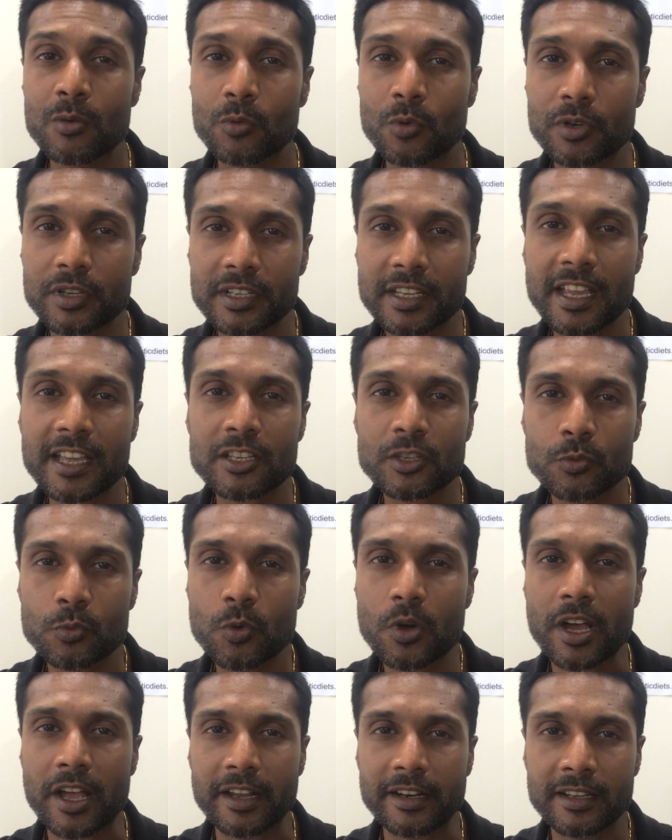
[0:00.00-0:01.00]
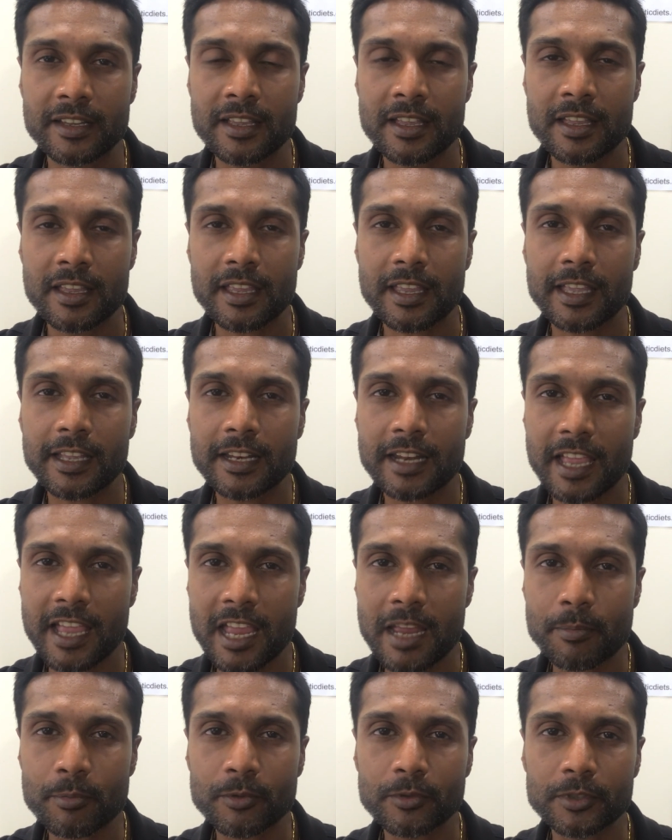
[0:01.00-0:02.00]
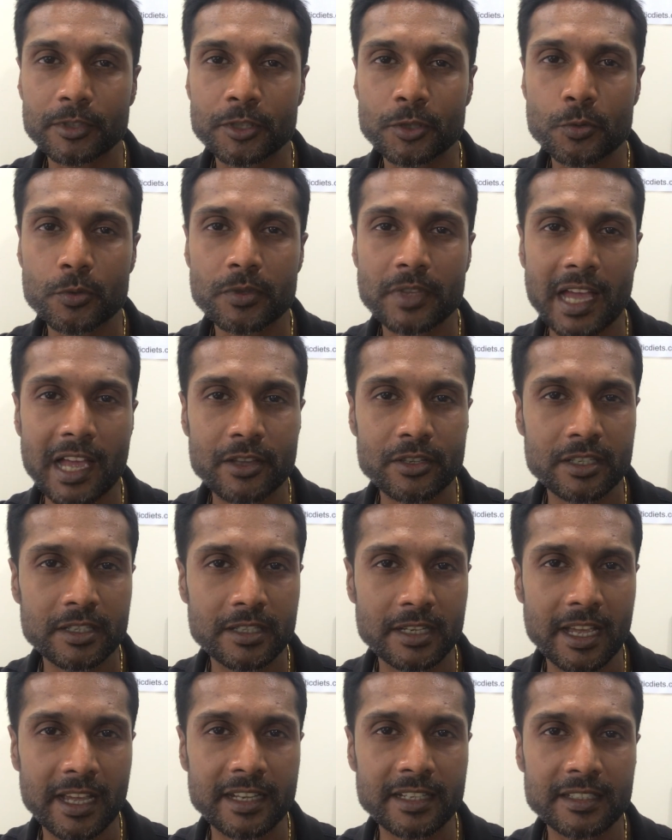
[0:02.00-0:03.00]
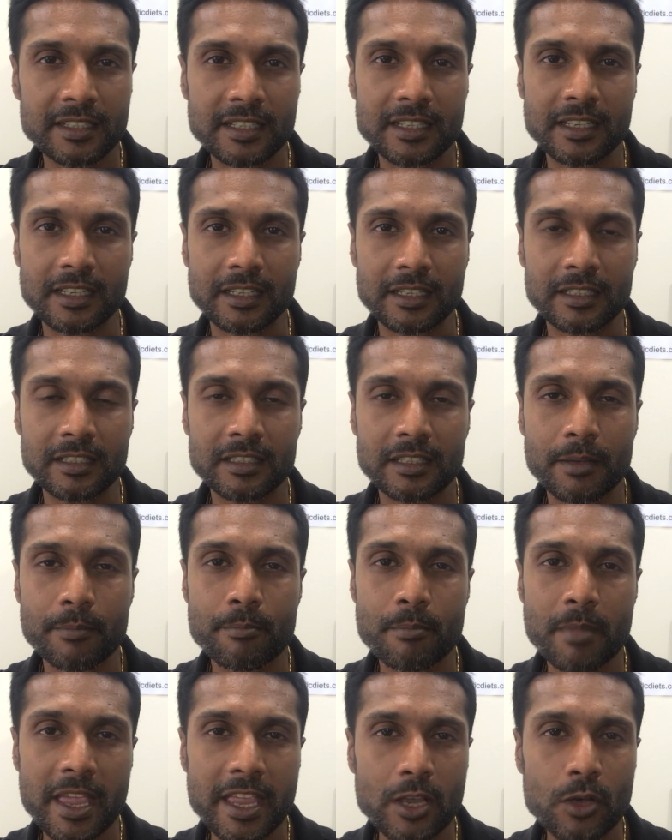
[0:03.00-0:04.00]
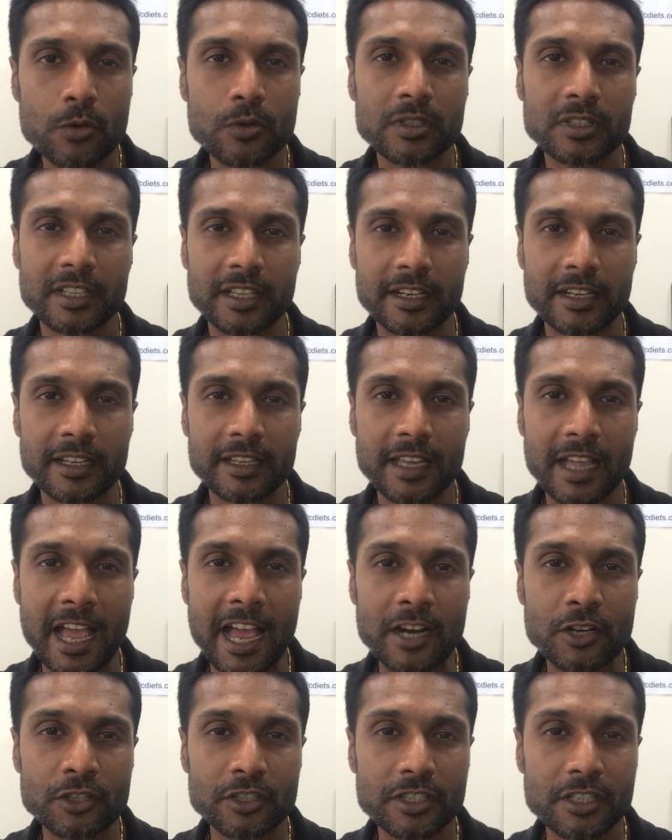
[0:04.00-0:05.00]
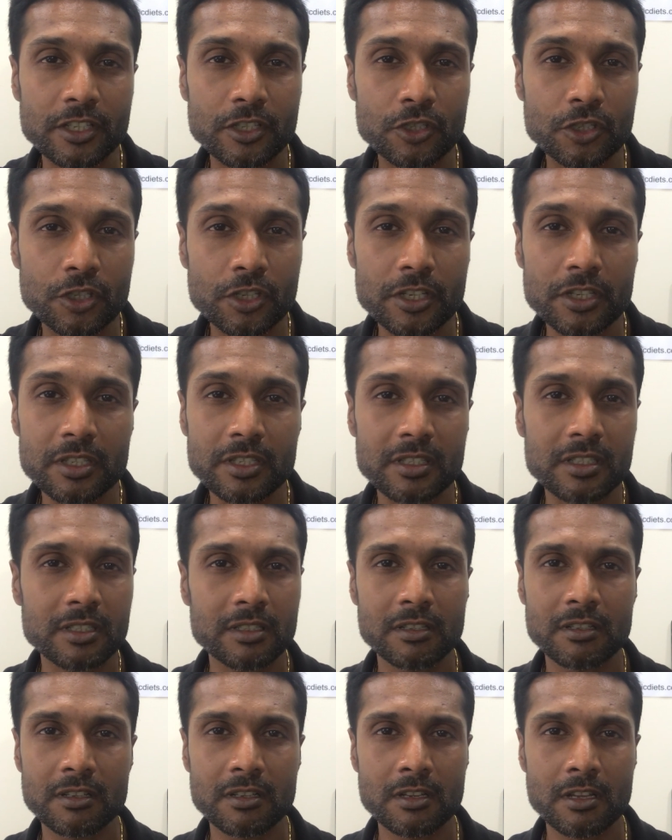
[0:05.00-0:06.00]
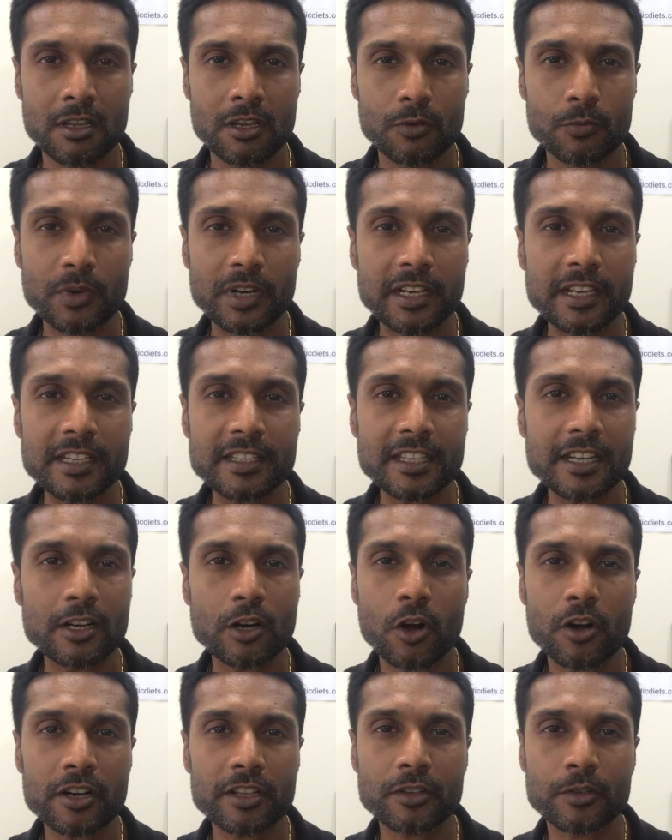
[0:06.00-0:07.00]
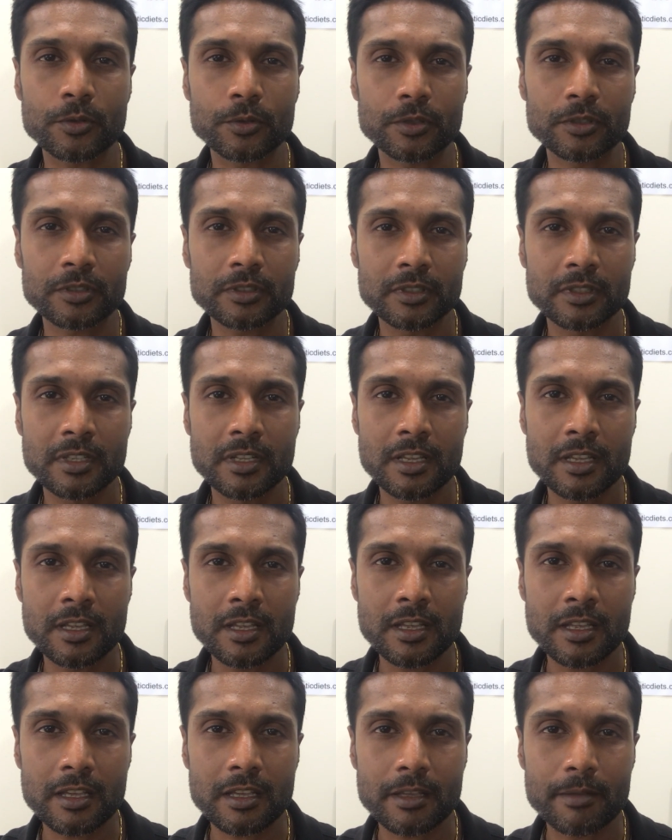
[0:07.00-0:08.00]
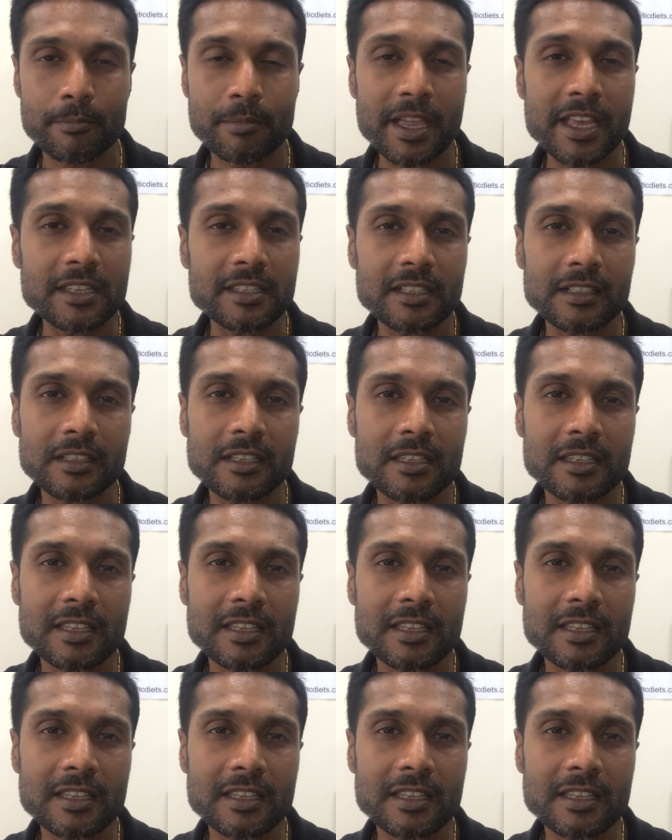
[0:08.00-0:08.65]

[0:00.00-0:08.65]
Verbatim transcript: Well, guess what? in April 2019, the Mayo Clinic actually just released an article basically